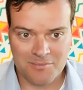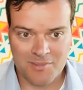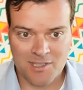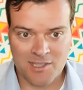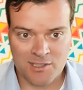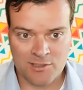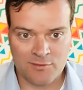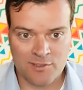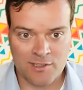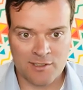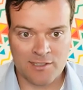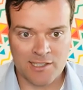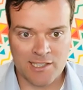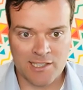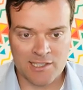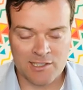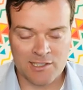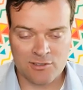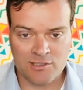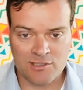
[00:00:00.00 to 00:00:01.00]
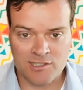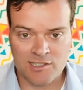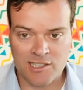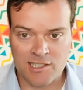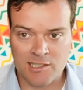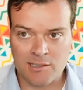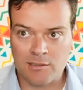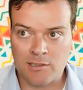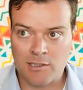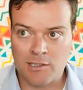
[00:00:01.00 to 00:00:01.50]
is very
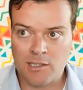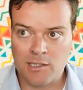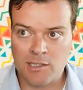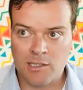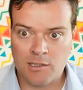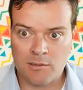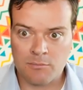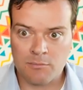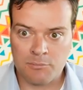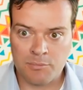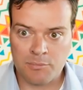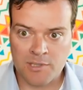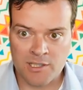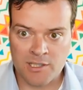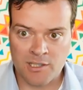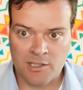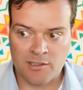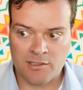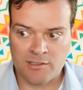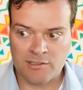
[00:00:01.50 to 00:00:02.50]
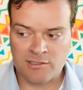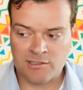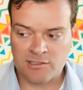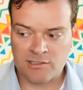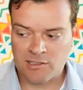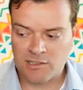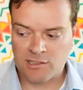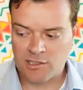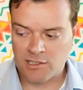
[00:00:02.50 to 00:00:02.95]
interesting because